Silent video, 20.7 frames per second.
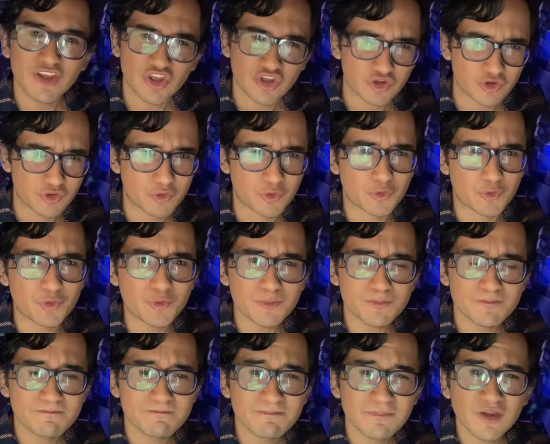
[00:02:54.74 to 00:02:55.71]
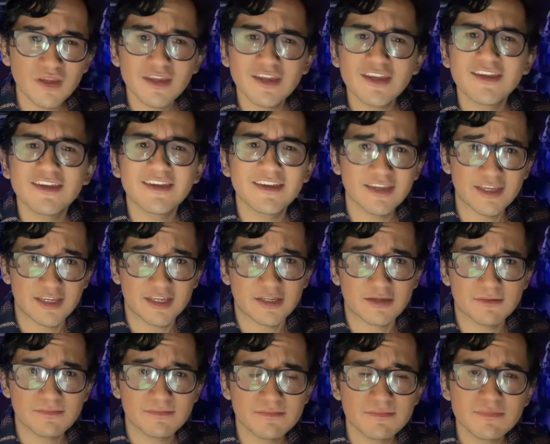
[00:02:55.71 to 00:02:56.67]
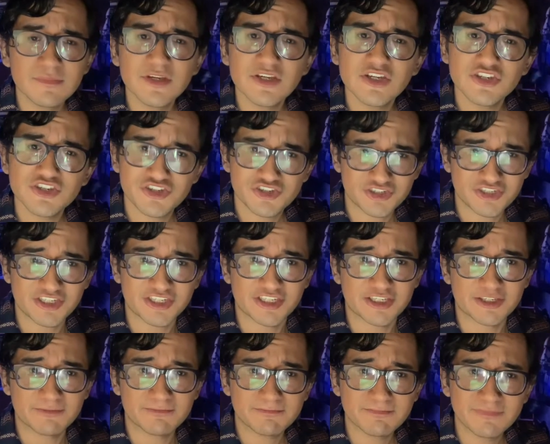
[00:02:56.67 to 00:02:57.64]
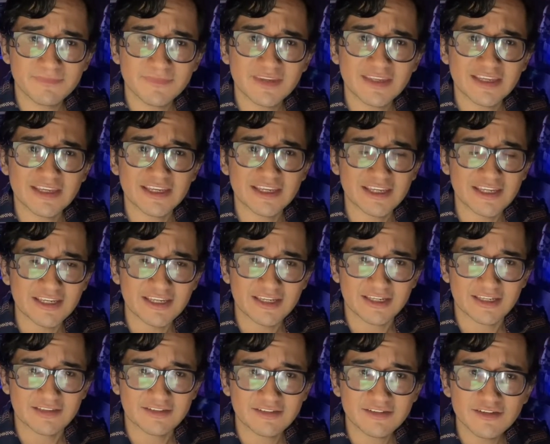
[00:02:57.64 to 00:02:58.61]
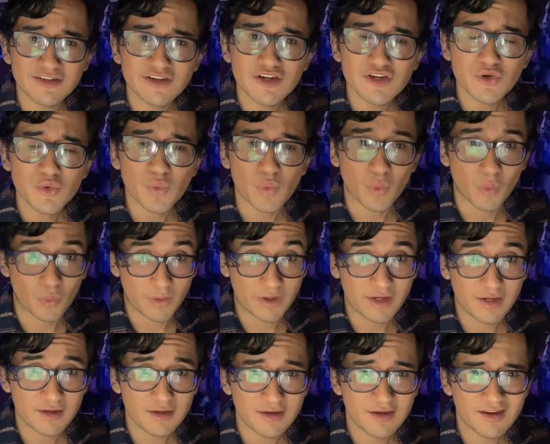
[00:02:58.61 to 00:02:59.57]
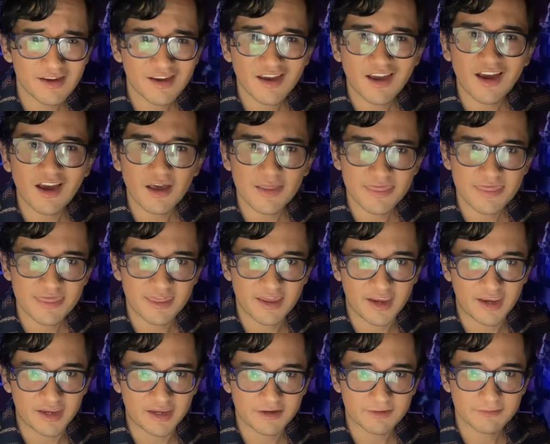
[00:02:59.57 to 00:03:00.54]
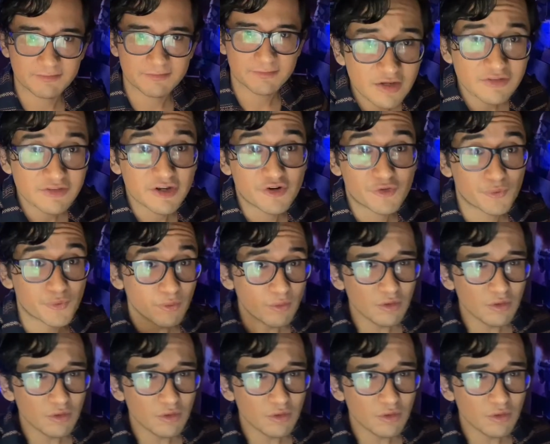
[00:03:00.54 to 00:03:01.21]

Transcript: you, he, she, it, we, and they. The rule